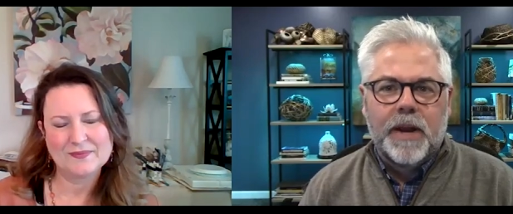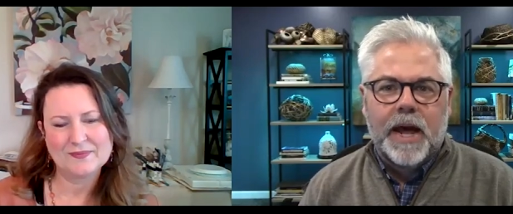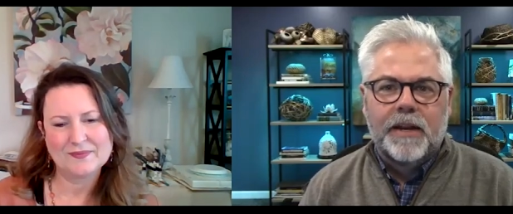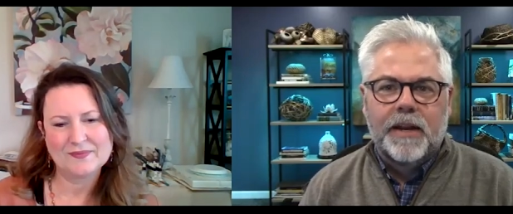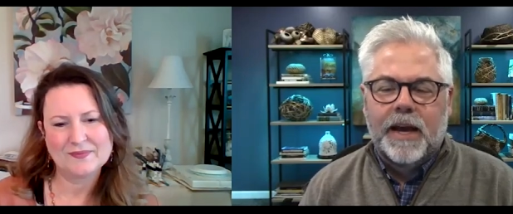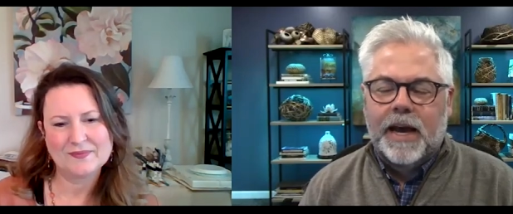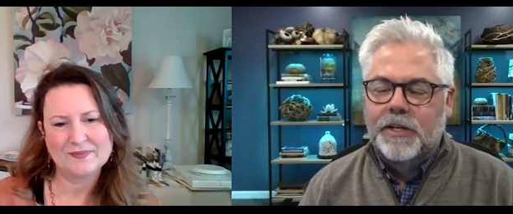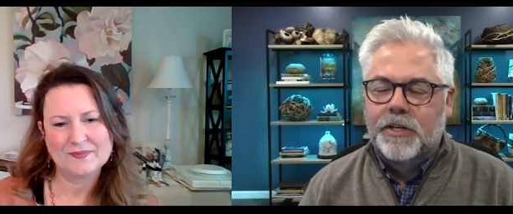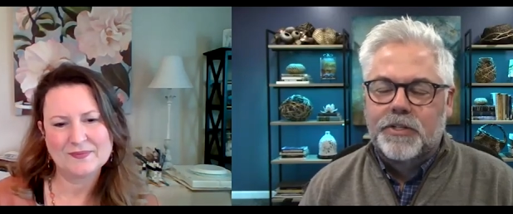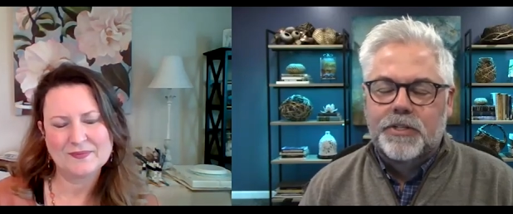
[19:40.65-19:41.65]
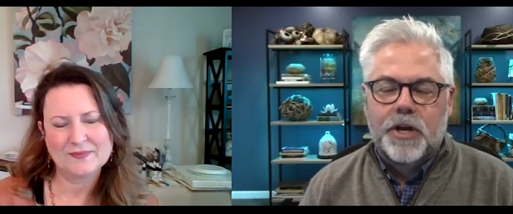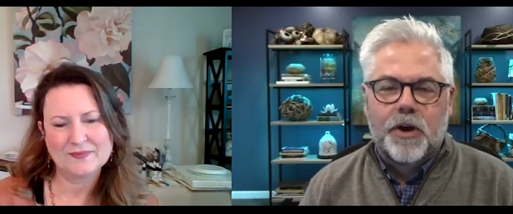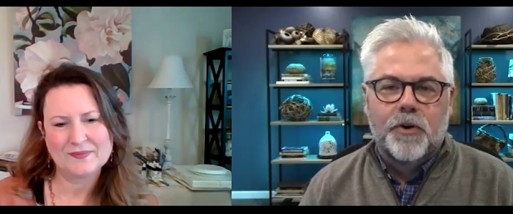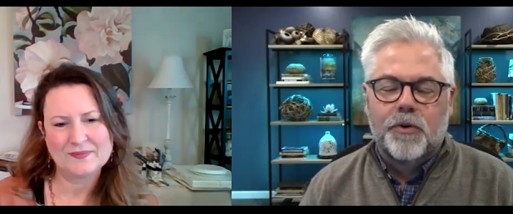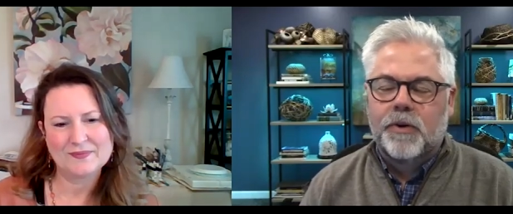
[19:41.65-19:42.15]
Speaker 1: But I, I just
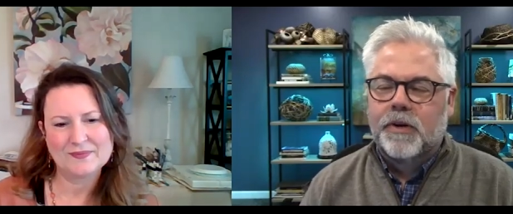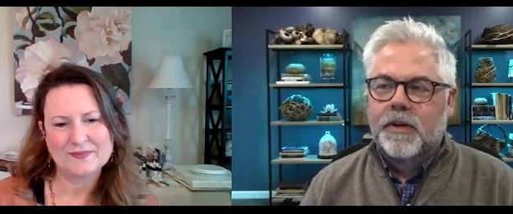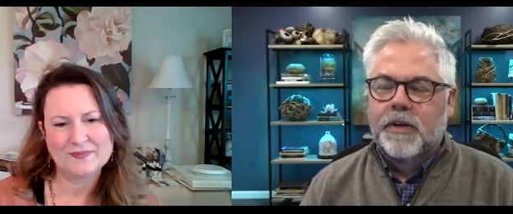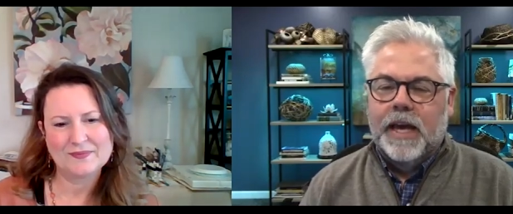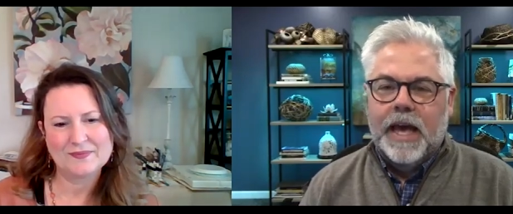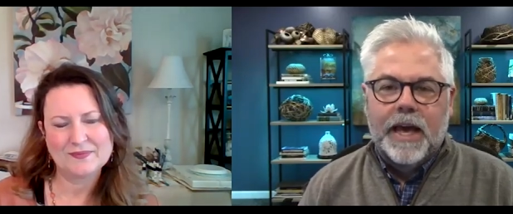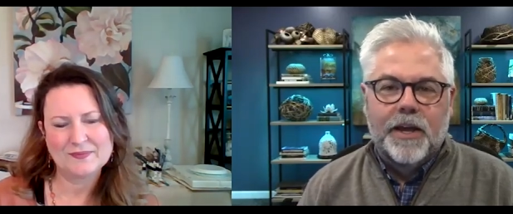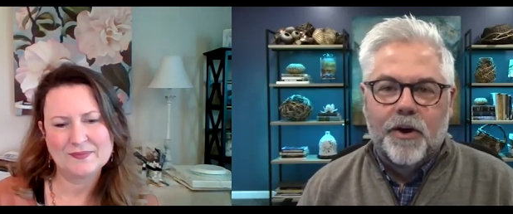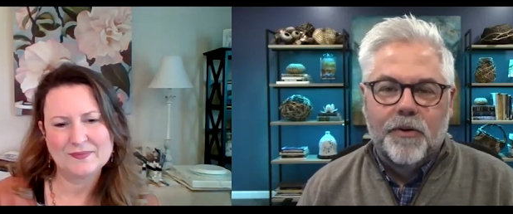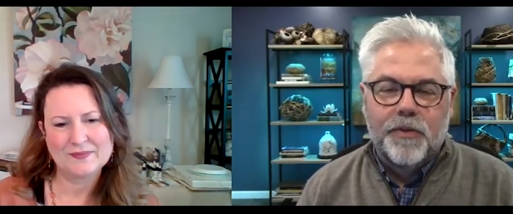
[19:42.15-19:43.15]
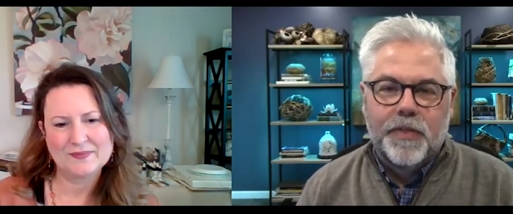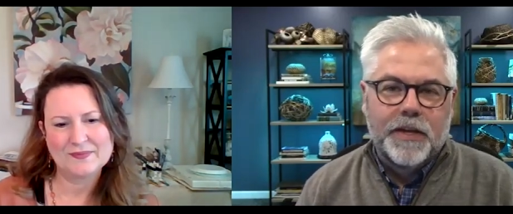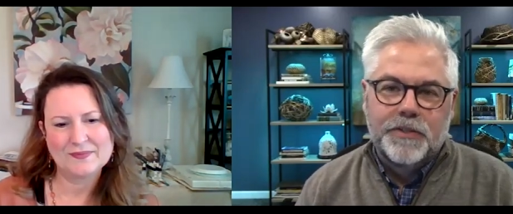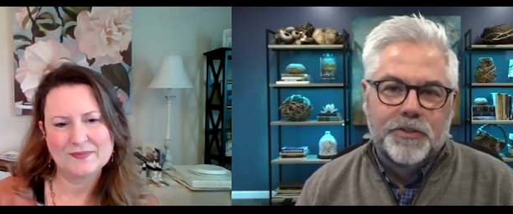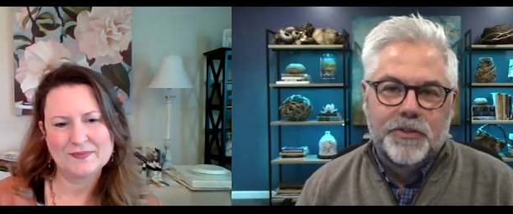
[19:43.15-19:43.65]
so echo the
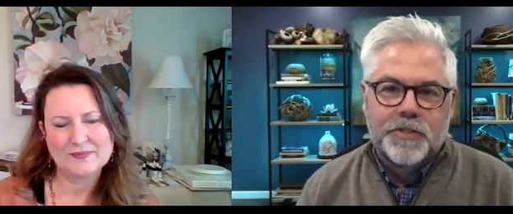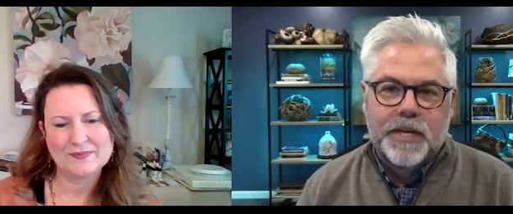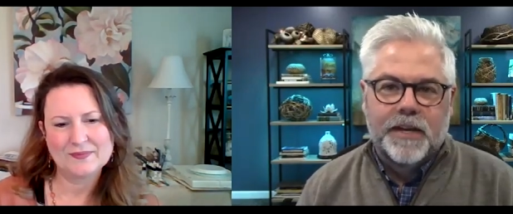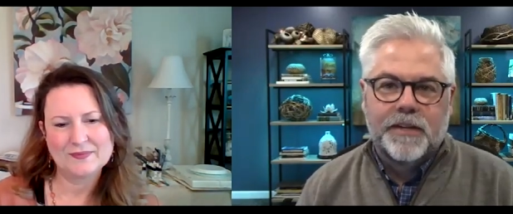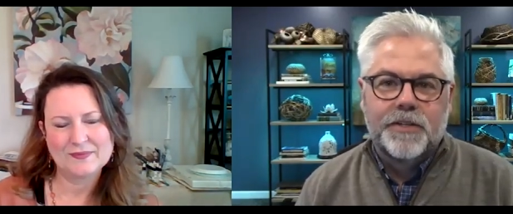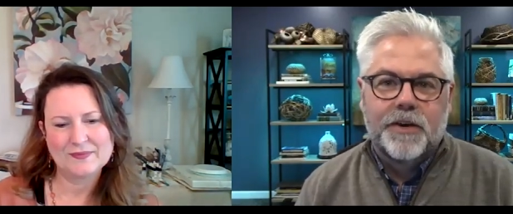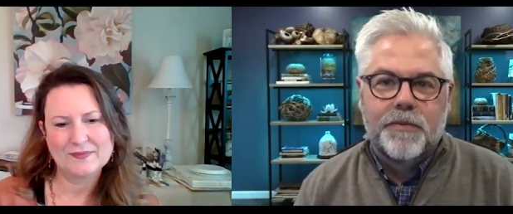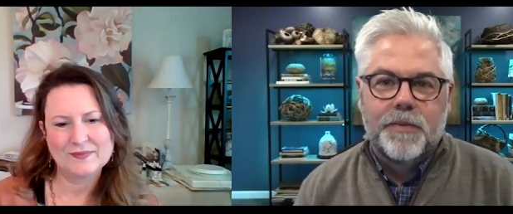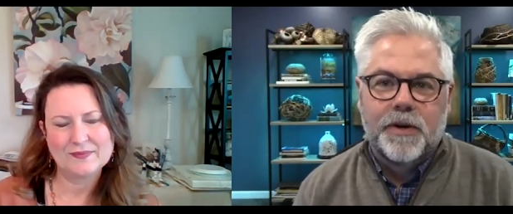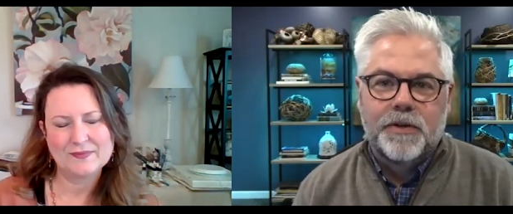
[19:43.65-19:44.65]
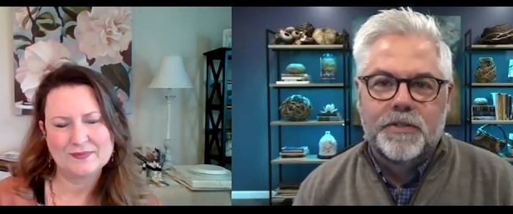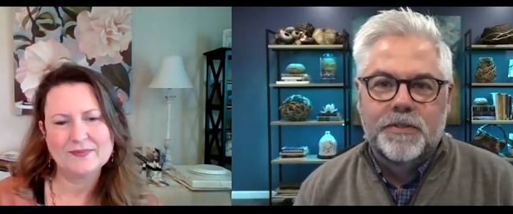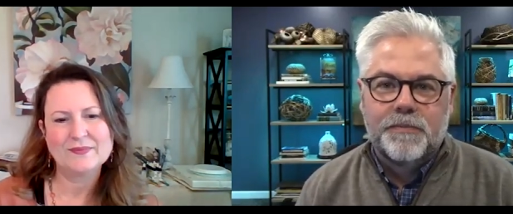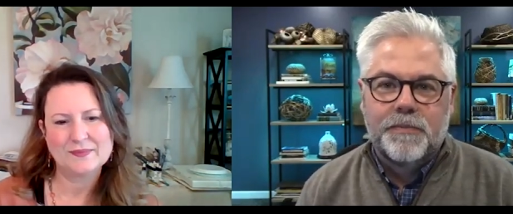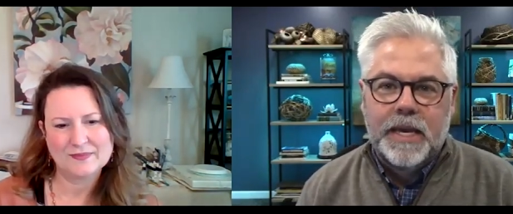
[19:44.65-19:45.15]
things that you're saying, Sophie,
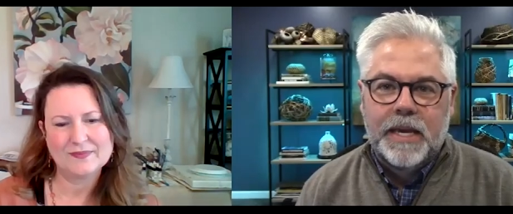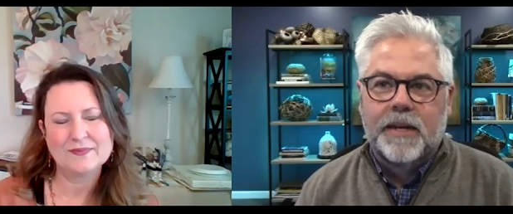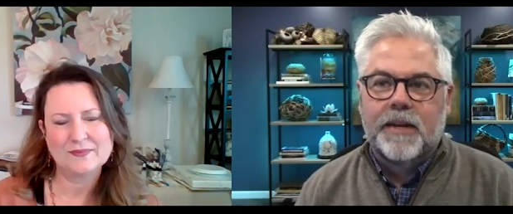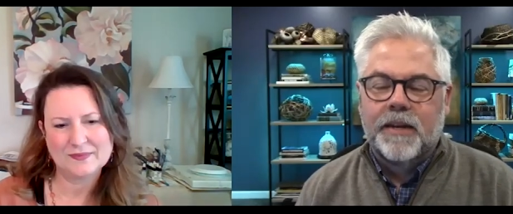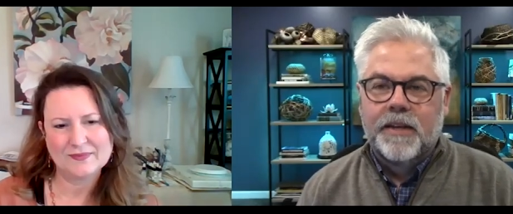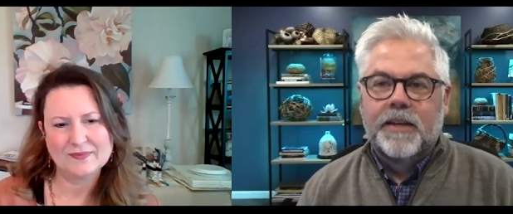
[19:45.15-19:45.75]
because being